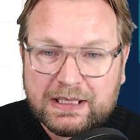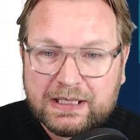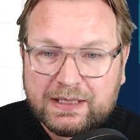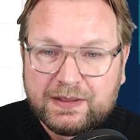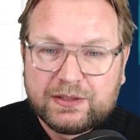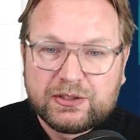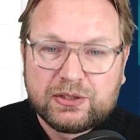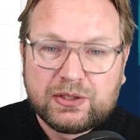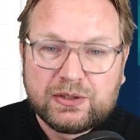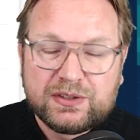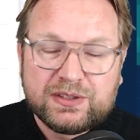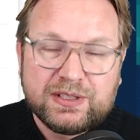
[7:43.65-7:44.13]

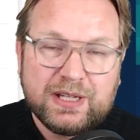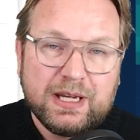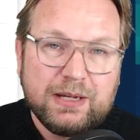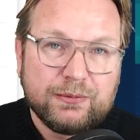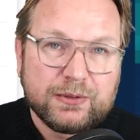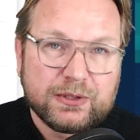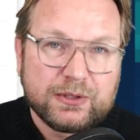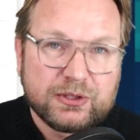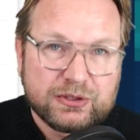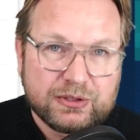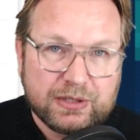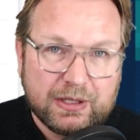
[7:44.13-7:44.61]
This could save
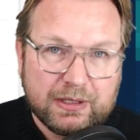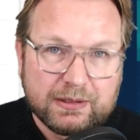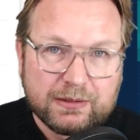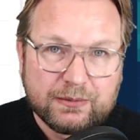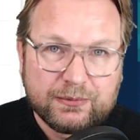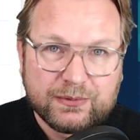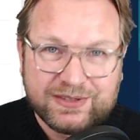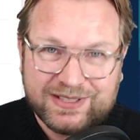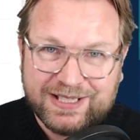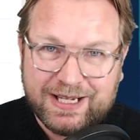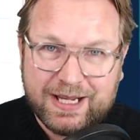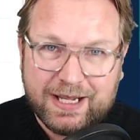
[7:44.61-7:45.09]
a ton
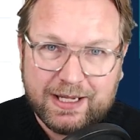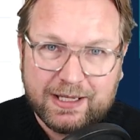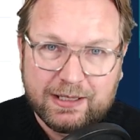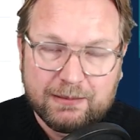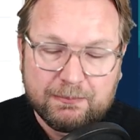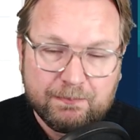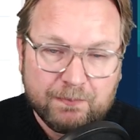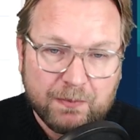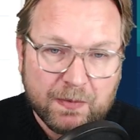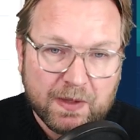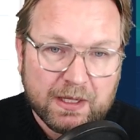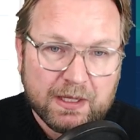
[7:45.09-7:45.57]
of
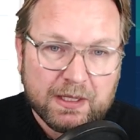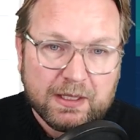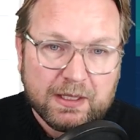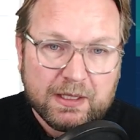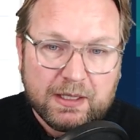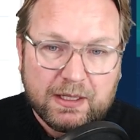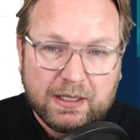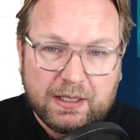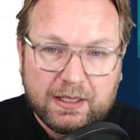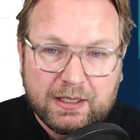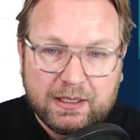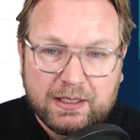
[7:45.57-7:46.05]
time
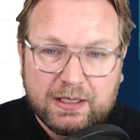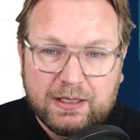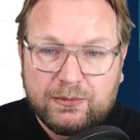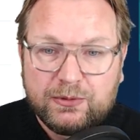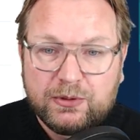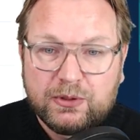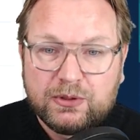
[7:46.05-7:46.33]
if